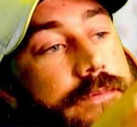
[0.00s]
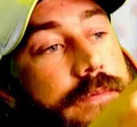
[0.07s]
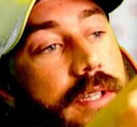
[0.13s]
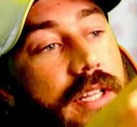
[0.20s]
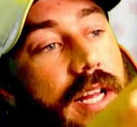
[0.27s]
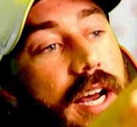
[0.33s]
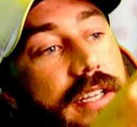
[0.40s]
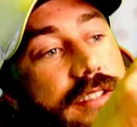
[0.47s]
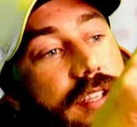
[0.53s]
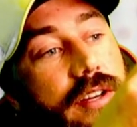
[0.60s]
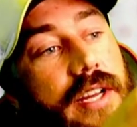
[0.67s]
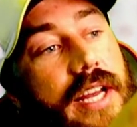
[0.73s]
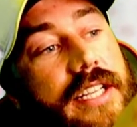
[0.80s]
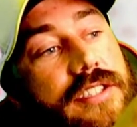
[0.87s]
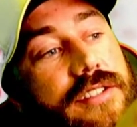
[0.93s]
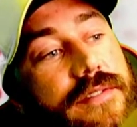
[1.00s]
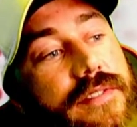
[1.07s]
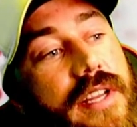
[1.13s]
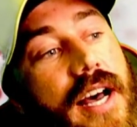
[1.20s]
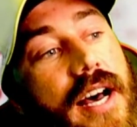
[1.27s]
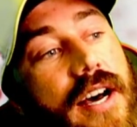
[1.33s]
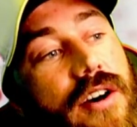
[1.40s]
No, so edge of
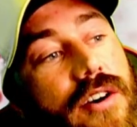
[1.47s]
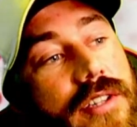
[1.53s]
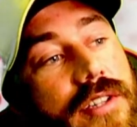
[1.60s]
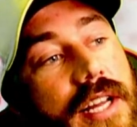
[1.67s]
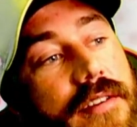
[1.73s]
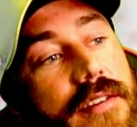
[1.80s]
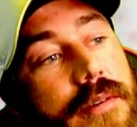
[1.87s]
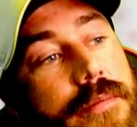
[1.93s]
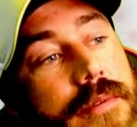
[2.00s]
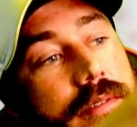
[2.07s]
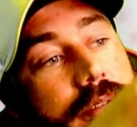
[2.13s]
car on that ripple.